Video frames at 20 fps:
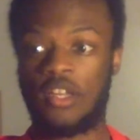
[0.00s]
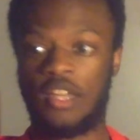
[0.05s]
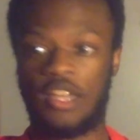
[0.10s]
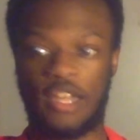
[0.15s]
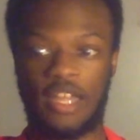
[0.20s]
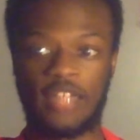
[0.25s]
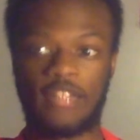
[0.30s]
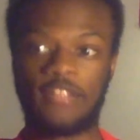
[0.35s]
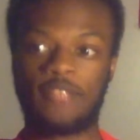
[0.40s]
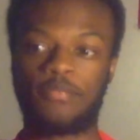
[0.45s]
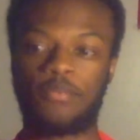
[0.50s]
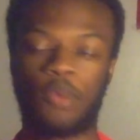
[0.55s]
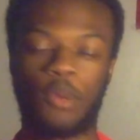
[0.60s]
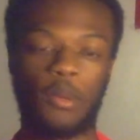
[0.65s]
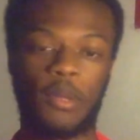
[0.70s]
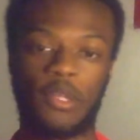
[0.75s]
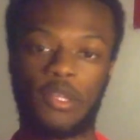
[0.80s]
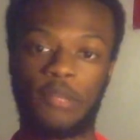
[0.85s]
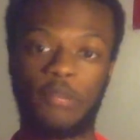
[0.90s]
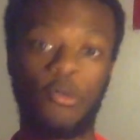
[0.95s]
And at this
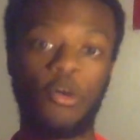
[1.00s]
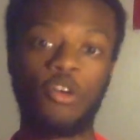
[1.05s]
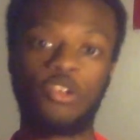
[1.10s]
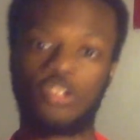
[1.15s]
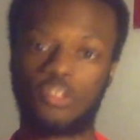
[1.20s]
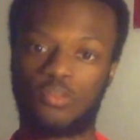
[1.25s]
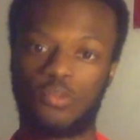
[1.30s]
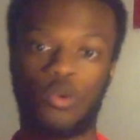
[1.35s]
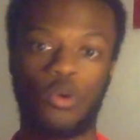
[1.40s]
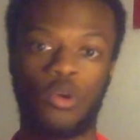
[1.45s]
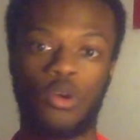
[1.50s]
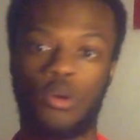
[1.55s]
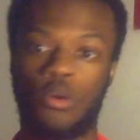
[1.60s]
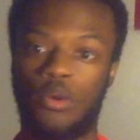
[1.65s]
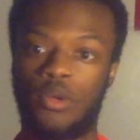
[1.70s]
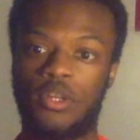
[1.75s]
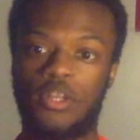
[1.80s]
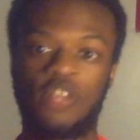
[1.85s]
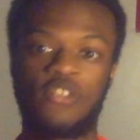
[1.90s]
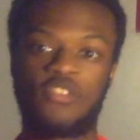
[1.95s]
point, like, the ball just won't go
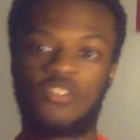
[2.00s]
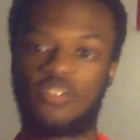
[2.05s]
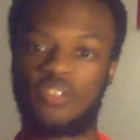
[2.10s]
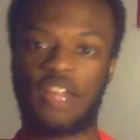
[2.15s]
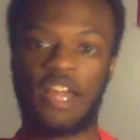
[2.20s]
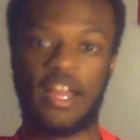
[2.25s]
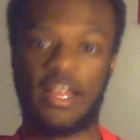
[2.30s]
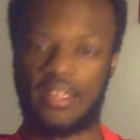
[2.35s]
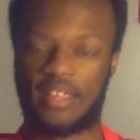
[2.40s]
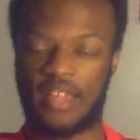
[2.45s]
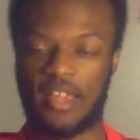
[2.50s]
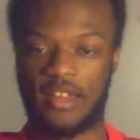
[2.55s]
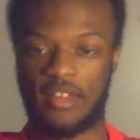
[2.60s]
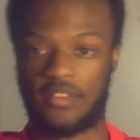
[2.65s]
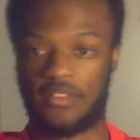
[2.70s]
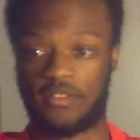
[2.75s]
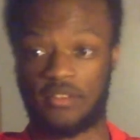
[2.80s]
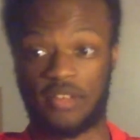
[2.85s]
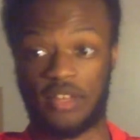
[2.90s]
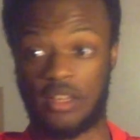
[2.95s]
in. It's just not
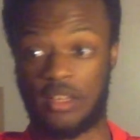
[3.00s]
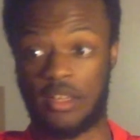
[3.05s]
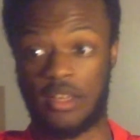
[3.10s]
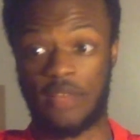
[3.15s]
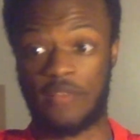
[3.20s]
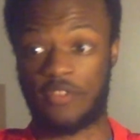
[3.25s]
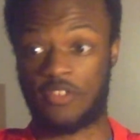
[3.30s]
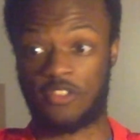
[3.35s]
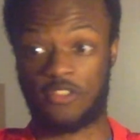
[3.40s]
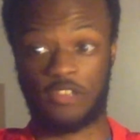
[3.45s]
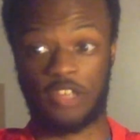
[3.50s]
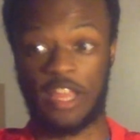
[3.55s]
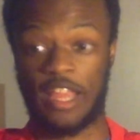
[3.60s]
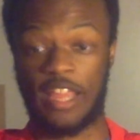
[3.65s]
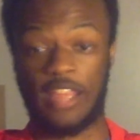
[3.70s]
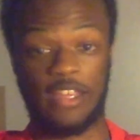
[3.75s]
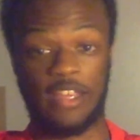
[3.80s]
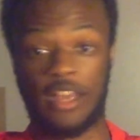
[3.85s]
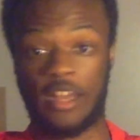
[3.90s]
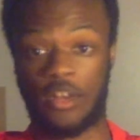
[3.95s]
Canada's night ever since
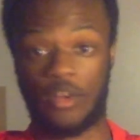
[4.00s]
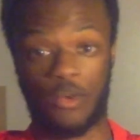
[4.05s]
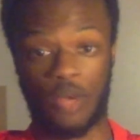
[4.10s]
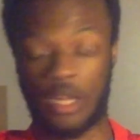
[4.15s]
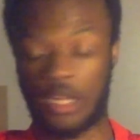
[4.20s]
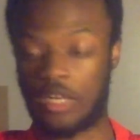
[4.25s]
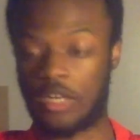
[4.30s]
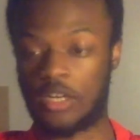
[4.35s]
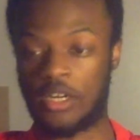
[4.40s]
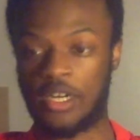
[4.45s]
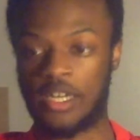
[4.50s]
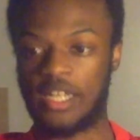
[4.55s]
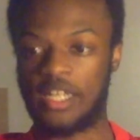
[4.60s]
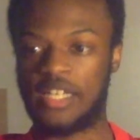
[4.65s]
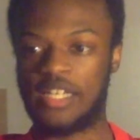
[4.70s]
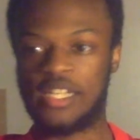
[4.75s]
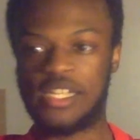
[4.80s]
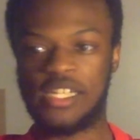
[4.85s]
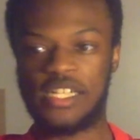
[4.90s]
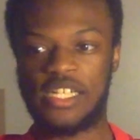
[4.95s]
Kay got a red card.
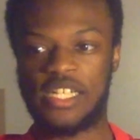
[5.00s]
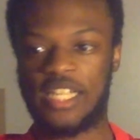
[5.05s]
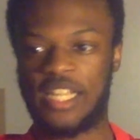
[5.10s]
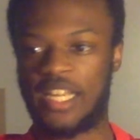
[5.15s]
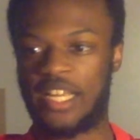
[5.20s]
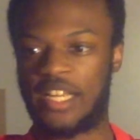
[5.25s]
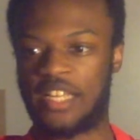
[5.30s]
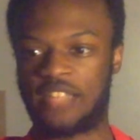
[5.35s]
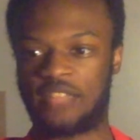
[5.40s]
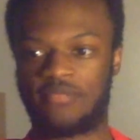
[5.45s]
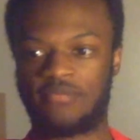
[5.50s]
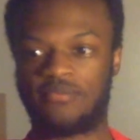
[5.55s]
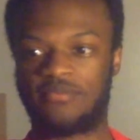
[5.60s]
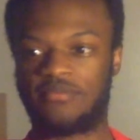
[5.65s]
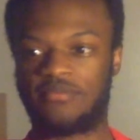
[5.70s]
And